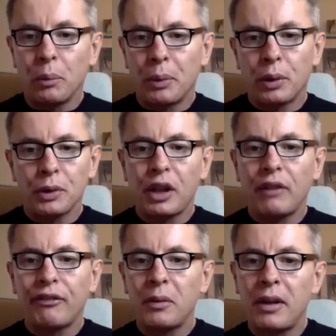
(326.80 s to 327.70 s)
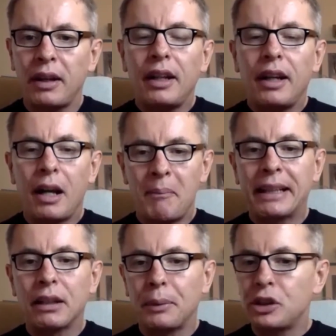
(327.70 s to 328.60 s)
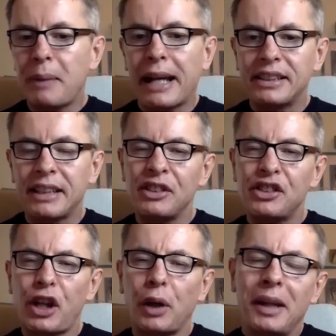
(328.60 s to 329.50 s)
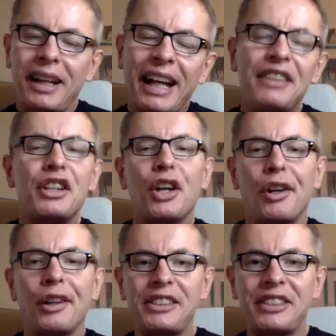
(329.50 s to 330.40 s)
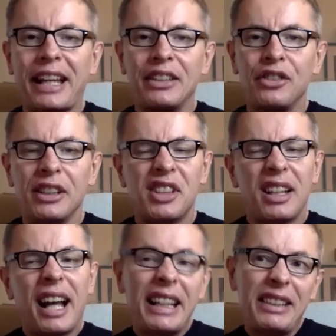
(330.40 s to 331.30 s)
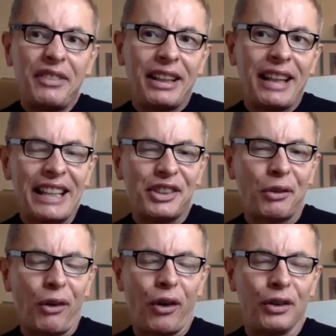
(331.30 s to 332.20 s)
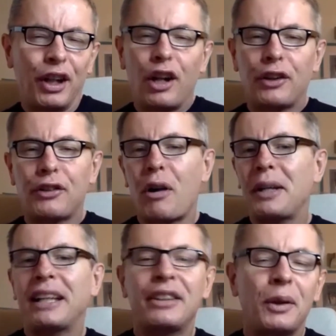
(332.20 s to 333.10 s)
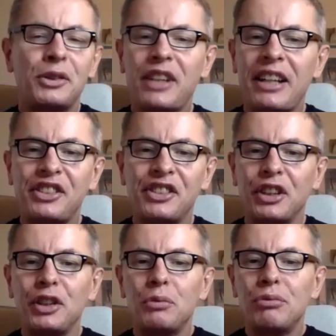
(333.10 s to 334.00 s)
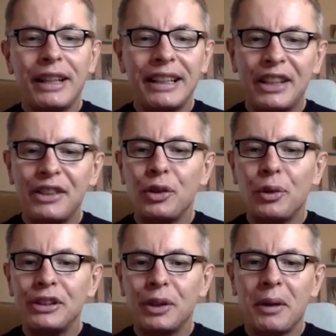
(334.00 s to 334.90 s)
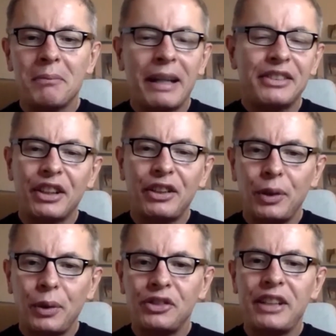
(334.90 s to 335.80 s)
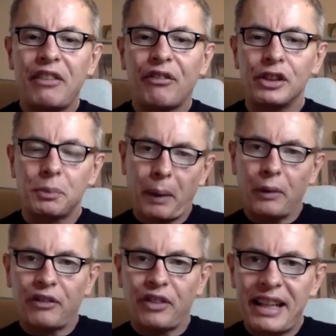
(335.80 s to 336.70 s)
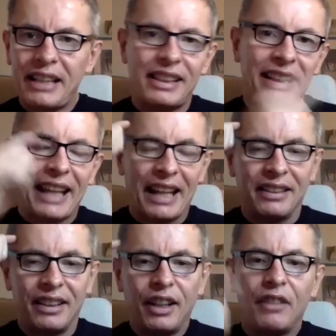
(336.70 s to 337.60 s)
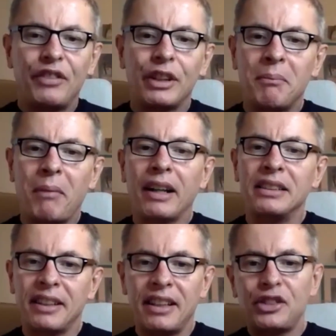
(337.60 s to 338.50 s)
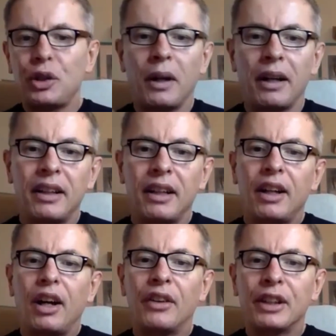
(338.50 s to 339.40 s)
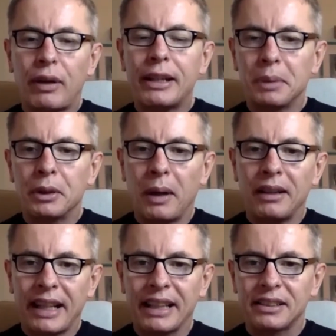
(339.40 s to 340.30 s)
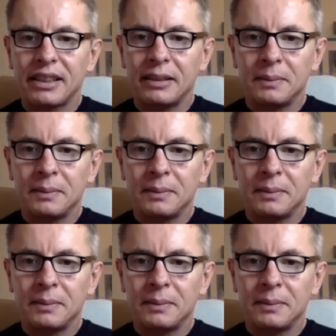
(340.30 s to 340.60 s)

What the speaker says: but also from a mental perspective. And so in the early stages, and even later on, throwing in those sessions that you really enjoy doing makes a huge difference, both for this and again, for the mind. And the two are incredibly well linked.